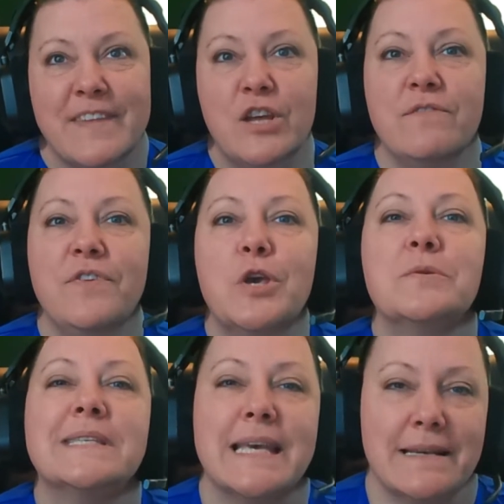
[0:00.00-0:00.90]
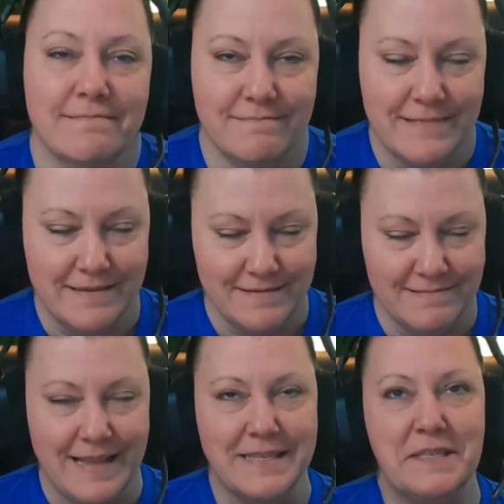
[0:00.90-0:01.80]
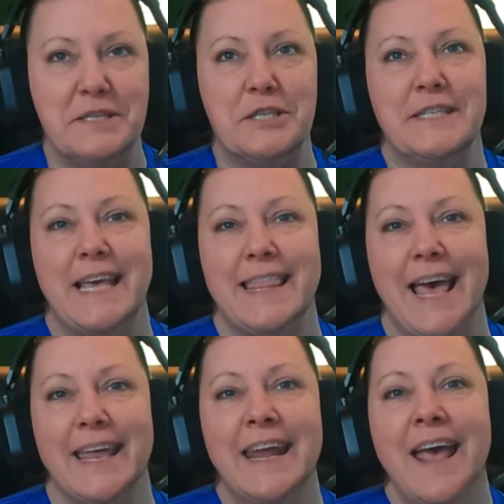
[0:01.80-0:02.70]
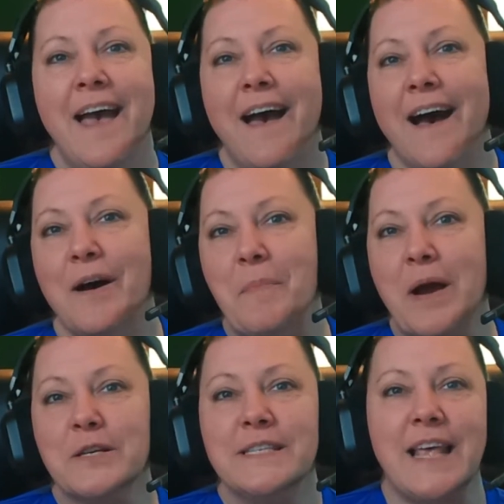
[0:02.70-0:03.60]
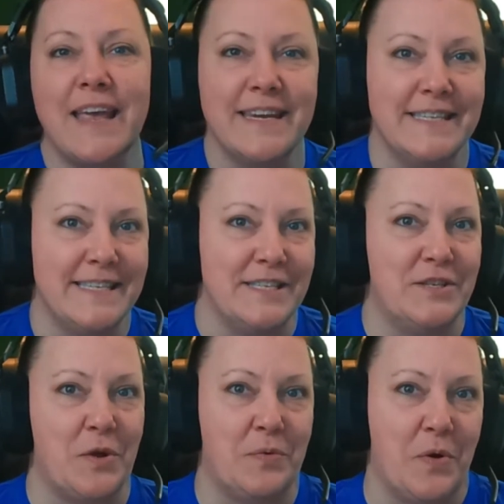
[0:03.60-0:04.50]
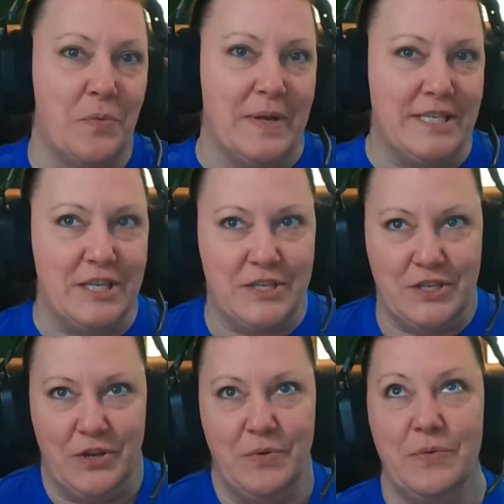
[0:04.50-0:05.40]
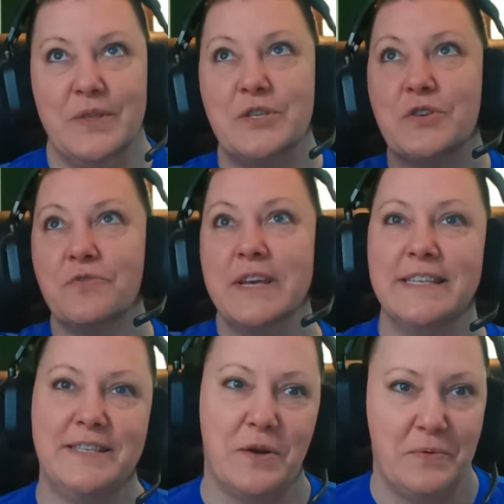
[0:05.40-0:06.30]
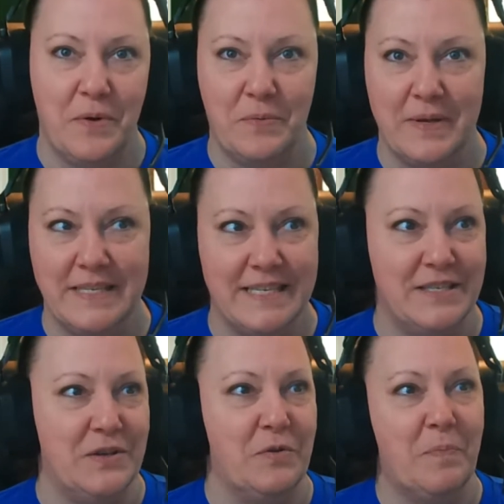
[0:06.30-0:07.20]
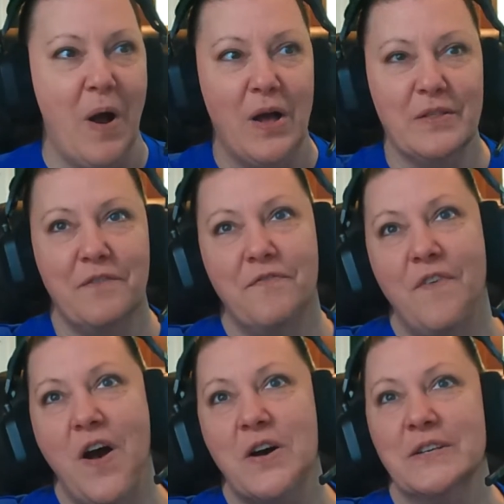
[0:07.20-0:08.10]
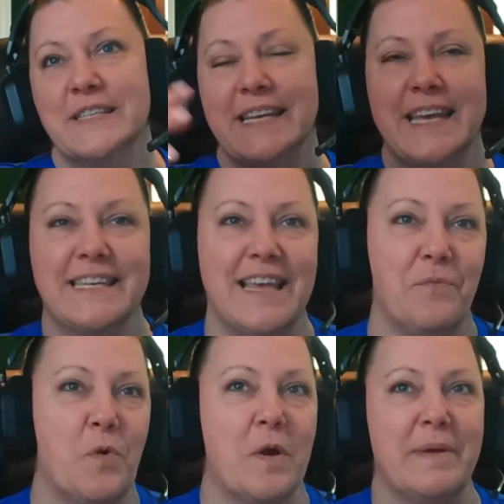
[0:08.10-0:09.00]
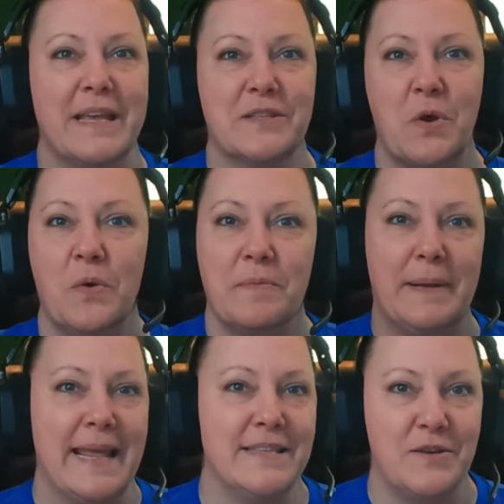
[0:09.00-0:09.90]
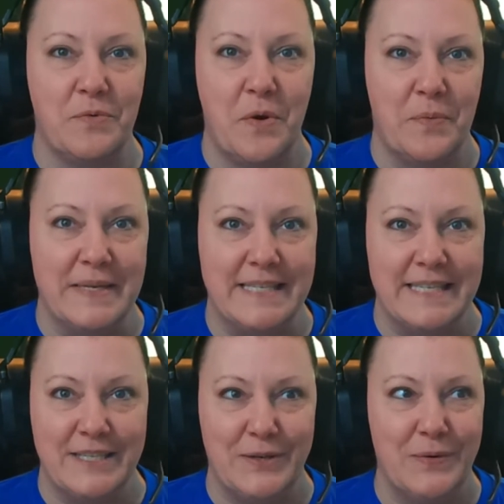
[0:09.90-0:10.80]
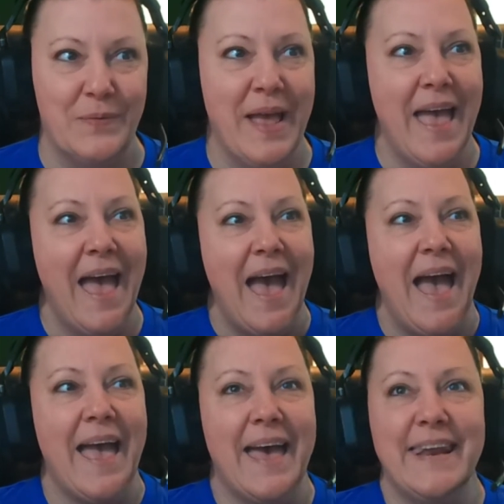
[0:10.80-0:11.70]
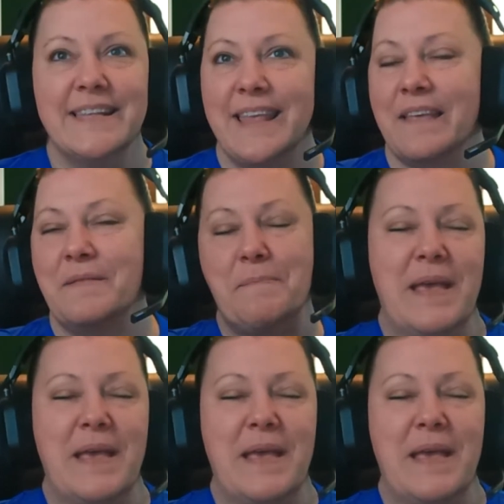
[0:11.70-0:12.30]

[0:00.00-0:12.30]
confusing. Let's just say that. Our sinuses don't know what to do. The trees don't know what to do. Pollen falls. It gets warm. It gets cold. The plants don't know what to do. And it